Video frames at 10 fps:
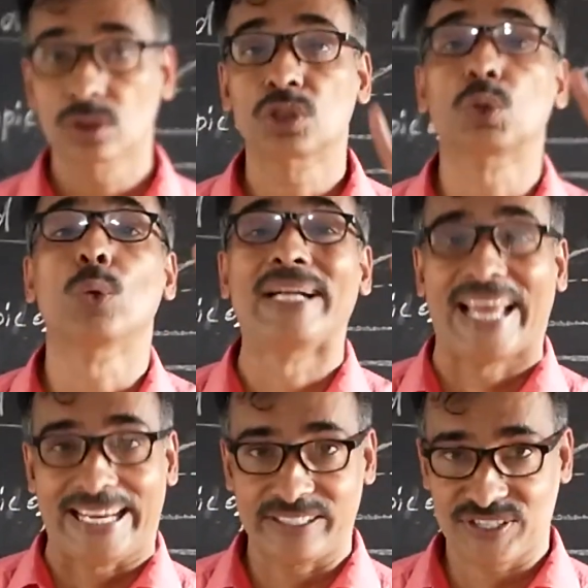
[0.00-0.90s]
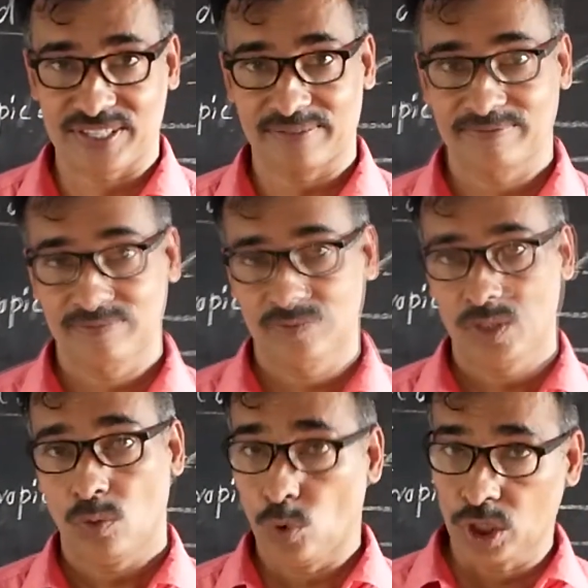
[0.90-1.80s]
two dates.
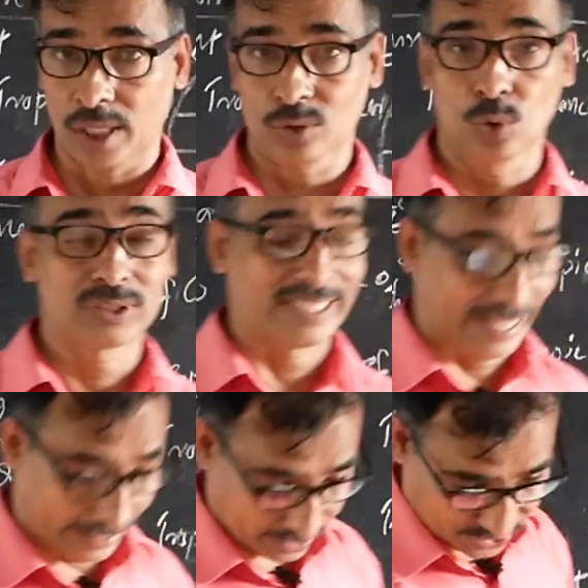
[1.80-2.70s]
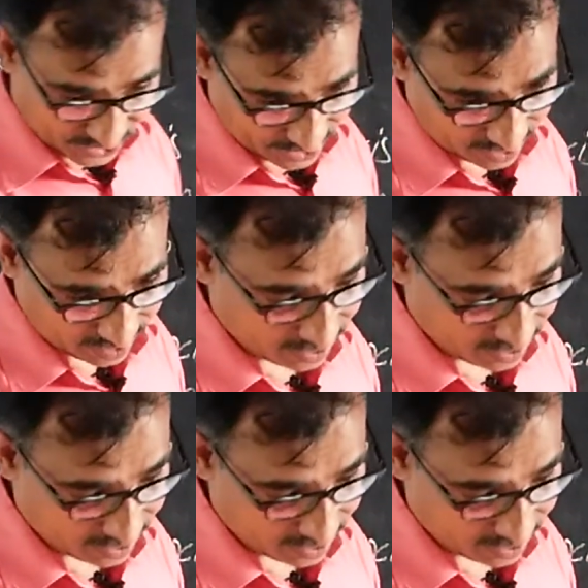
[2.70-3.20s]
What are those dates?